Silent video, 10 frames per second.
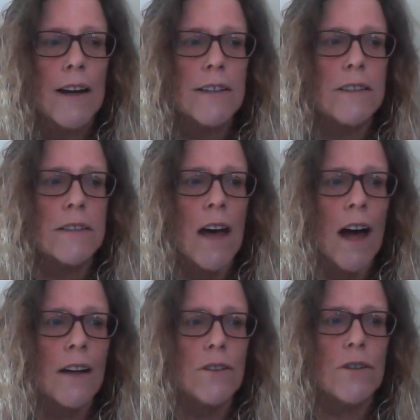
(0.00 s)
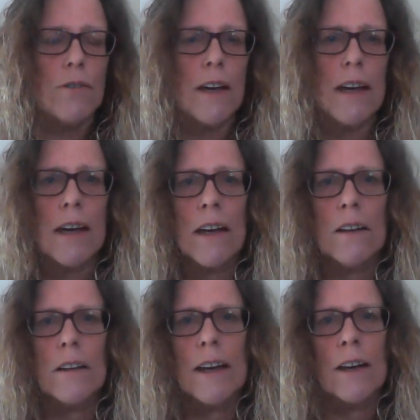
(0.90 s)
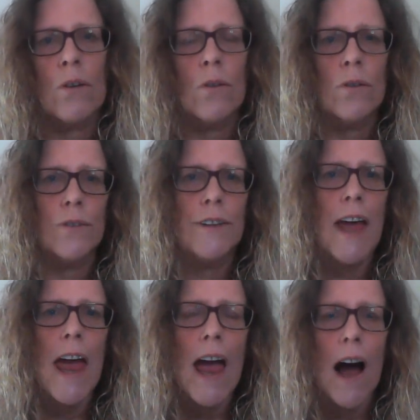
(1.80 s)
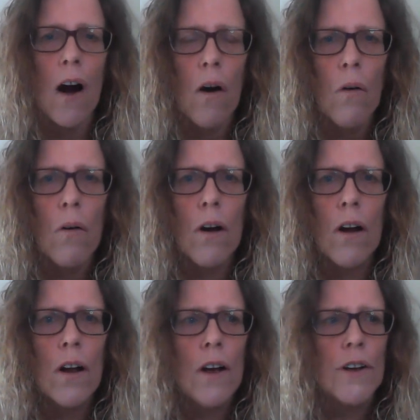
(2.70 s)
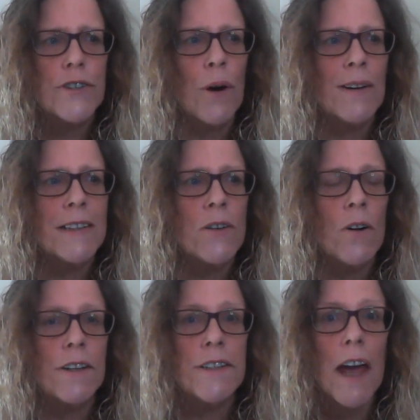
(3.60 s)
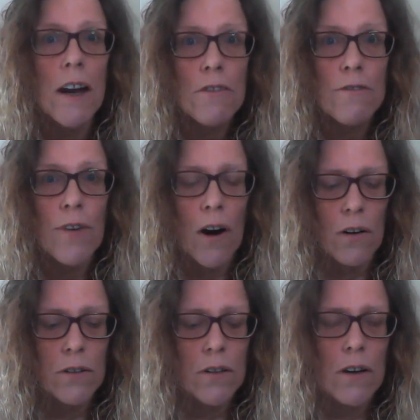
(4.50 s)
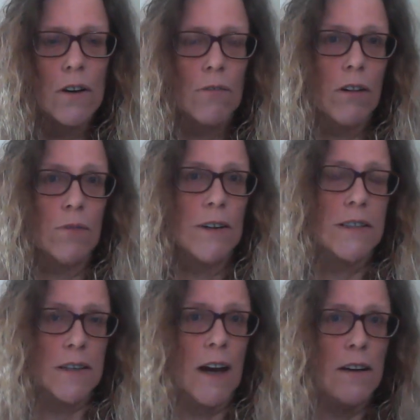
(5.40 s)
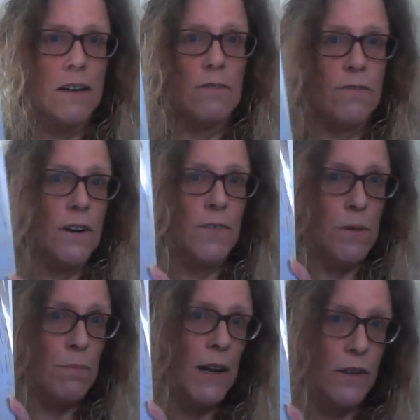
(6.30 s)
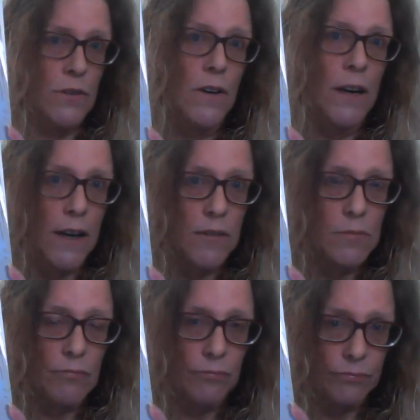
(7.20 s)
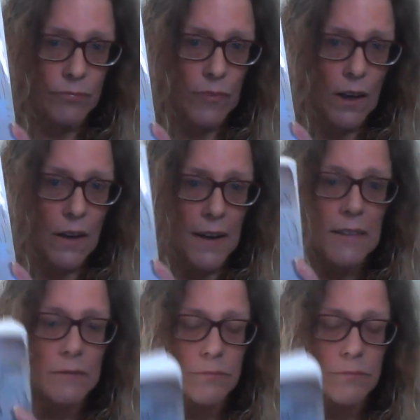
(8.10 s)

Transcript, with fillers: start to heal it all now so it's not tenfold when we're standing in front of the big three. Okay?